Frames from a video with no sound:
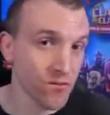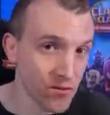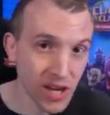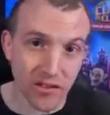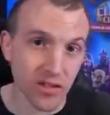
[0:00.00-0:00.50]

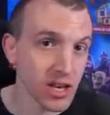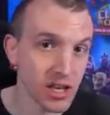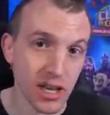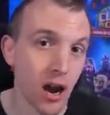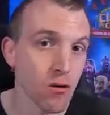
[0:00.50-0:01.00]
fits the
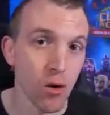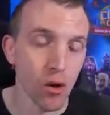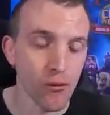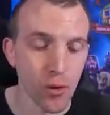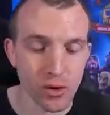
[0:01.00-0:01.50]
Town
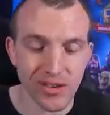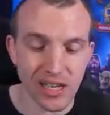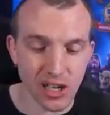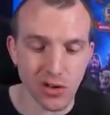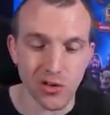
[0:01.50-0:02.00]
Hall
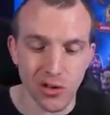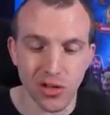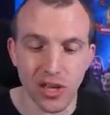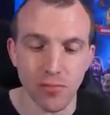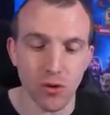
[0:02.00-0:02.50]
14 jungle
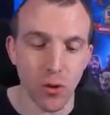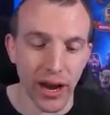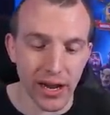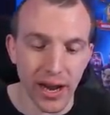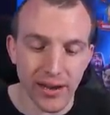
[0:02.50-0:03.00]
theme
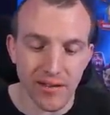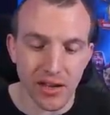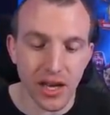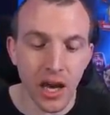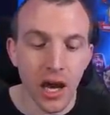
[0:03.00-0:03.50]
quite
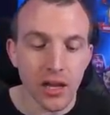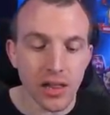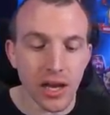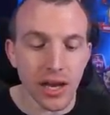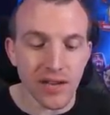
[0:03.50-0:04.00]
nicely.
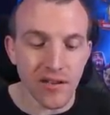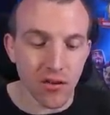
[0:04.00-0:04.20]
The elixir